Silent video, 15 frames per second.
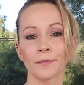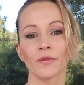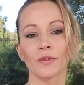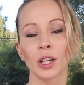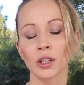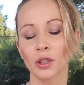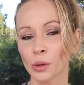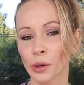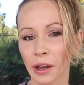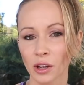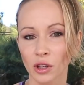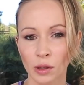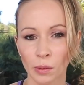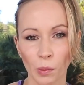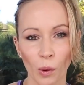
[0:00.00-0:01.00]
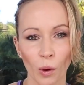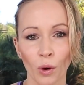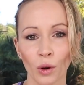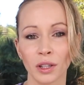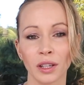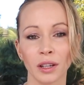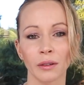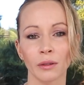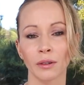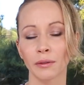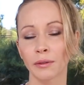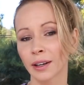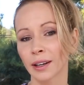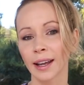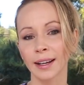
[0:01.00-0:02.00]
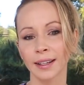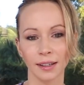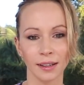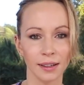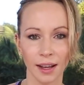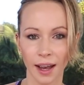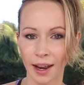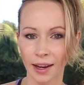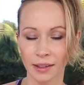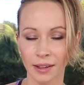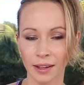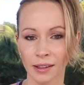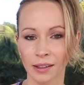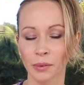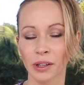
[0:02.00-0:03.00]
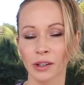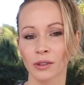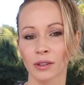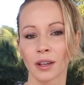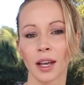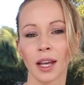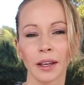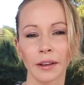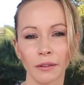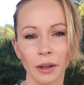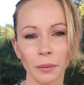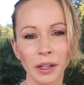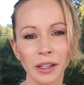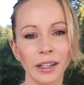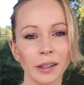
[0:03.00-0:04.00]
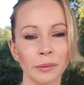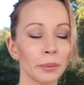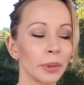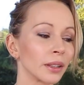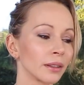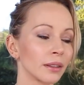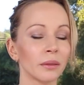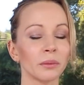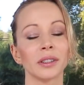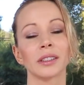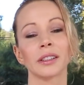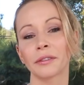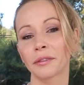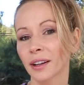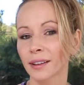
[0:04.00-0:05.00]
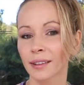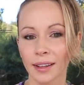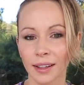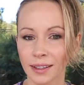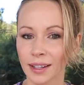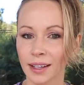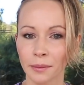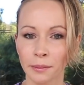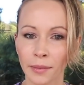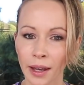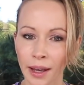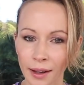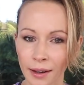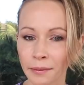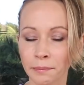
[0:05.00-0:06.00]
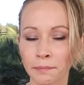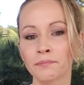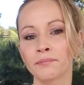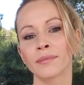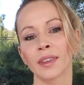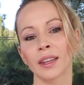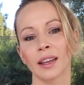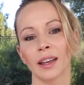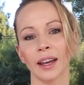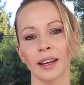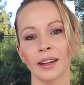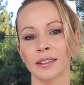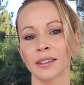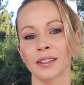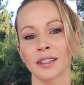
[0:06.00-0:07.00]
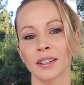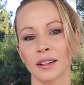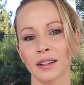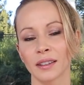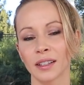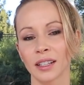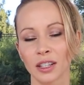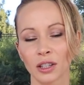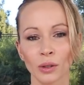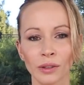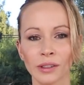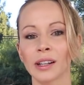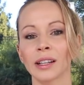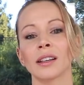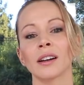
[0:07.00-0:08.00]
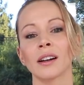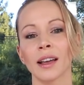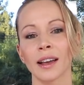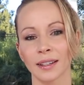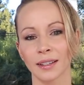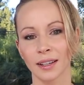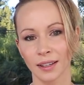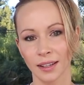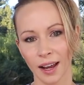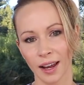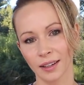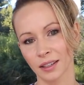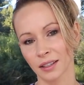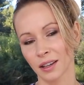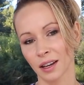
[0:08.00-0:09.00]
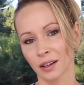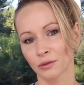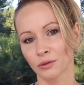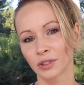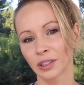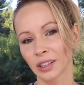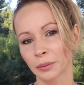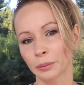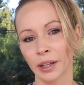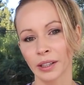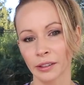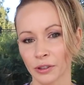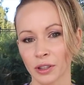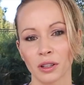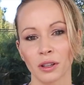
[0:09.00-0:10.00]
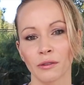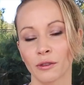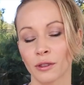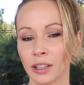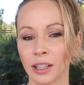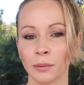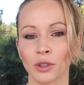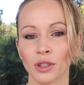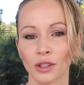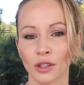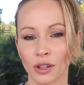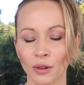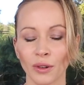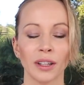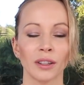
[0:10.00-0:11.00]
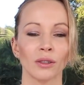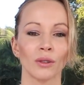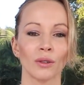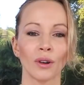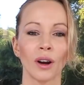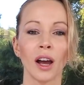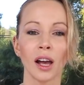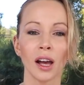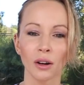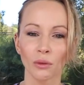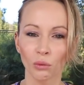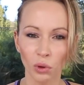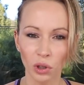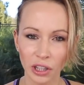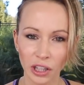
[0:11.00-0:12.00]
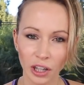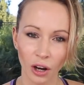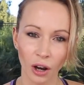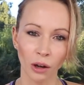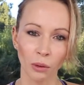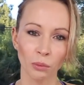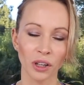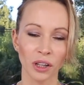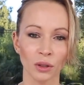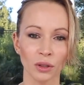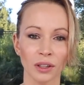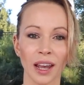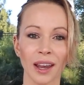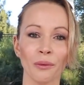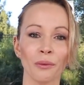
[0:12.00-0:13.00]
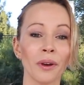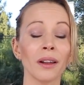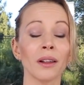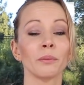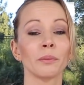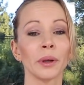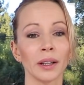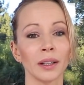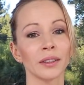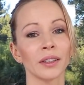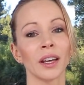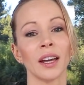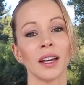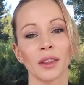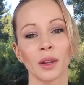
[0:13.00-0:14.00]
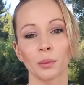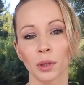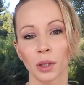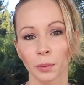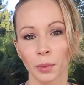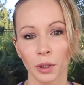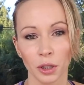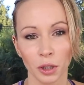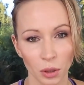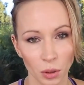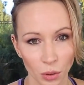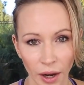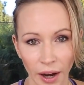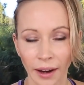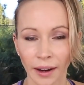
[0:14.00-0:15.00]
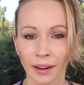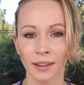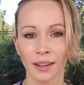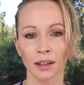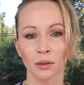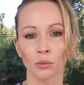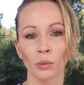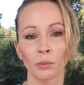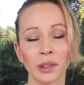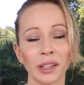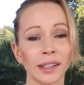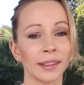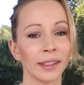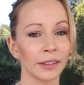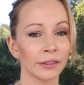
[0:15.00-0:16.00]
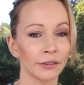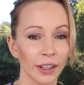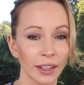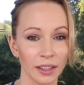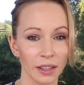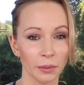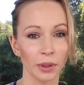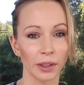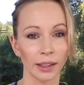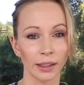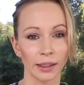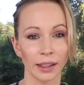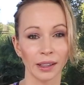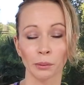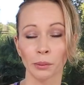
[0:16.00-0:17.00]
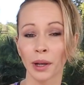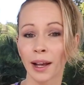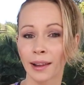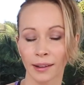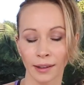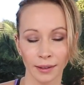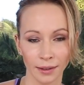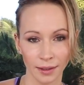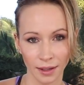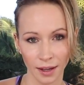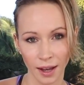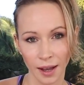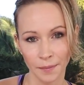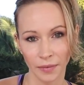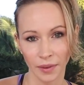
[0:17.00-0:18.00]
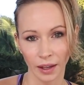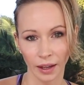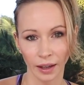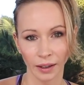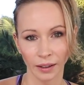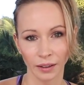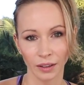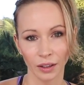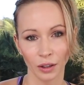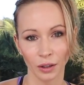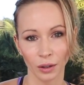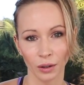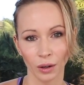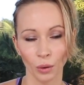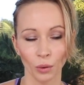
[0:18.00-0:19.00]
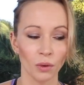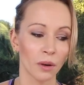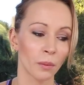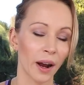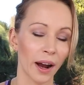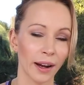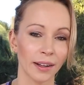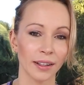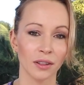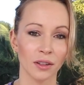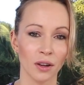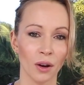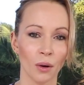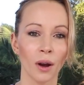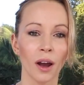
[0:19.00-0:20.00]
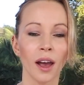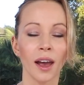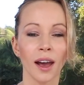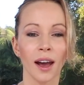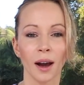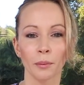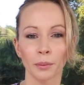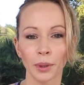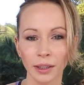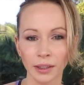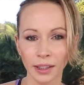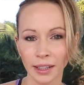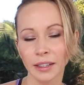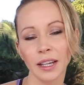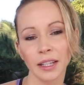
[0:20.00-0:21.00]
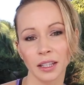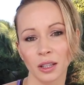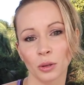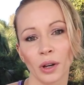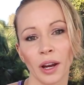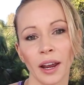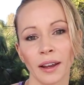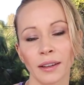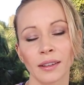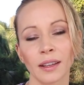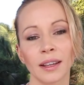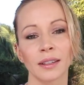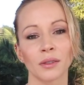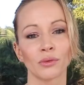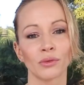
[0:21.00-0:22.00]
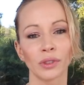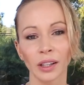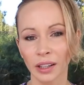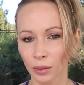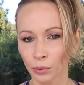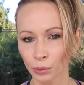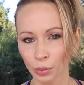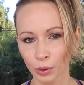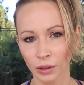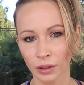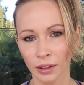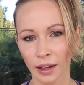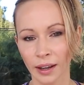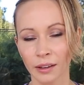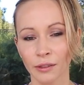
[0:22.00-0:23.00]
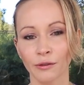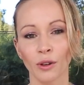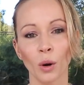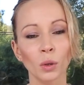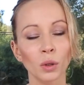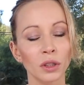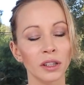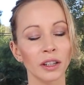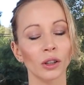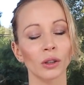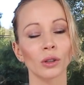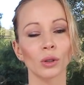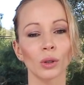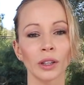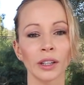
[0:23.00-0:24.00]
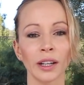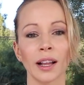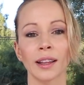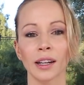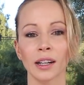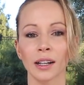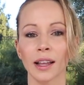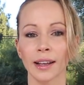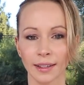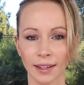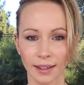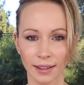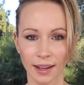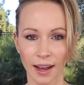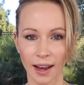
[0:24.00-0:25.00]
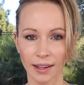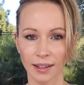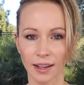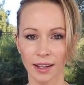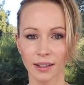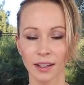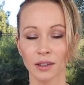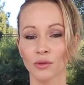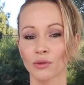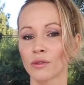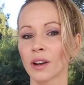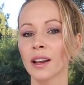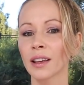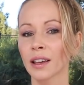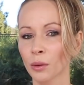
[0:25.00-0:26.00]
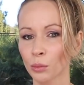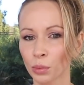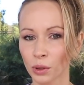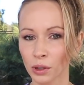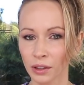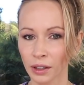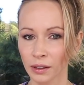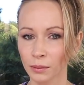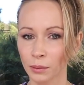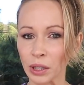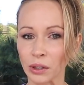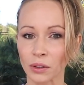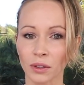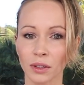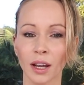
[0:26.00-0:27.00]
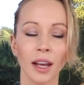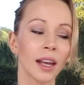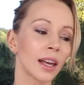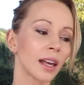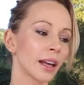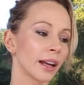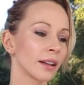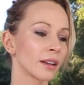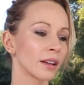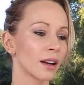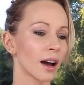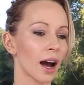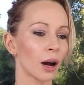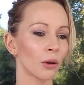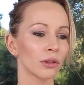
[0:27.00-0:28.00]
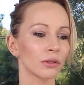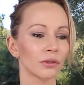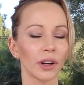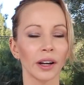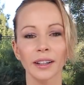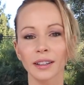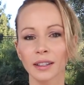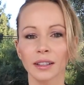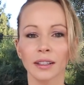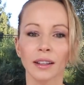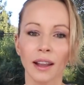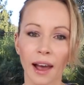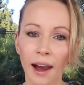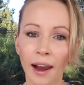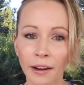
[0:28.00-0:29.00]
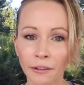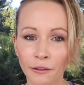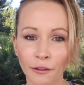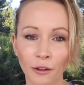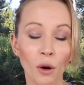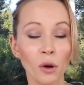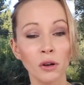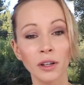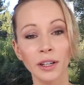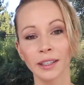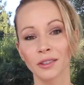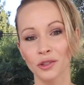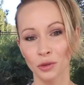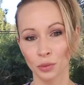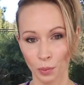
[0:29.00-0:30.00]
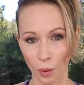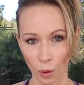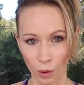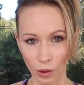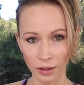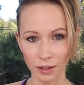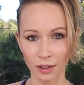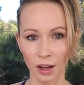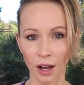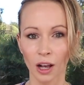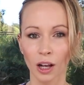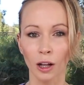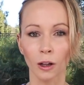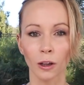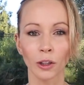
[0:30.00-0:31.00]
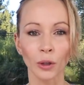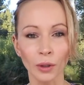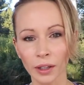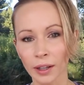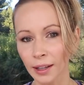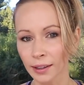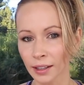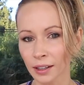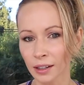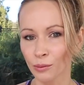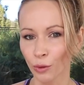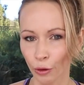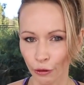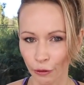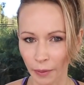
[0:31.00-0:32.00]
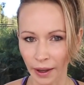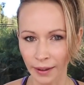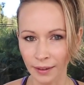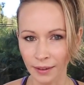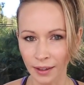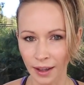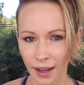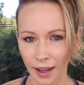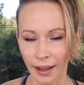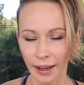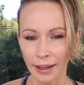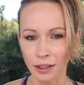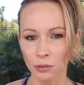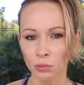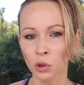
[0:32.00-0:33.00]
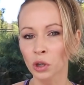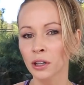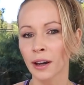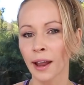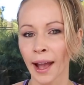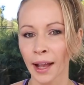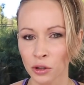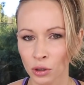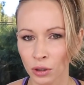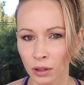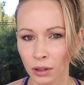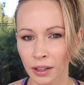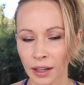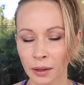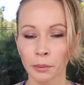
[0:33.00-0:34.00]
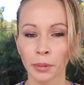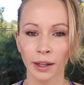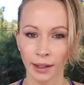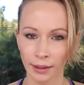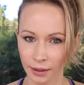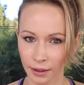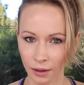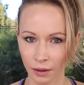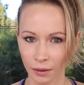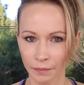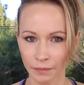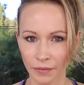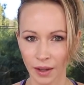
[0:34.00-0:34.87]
when doing sports or when exercising, because women are built a little bit differently than men. And these unilateral exercises are really beneficial for them to do and to work on, because they will build the proper strength and mobility and flexibility and balance in your lower body. So building that strength is really important. Focusing on unilateral exercises is really important, because in our regular life or in sports, unilateral movement is more natural than bilateral.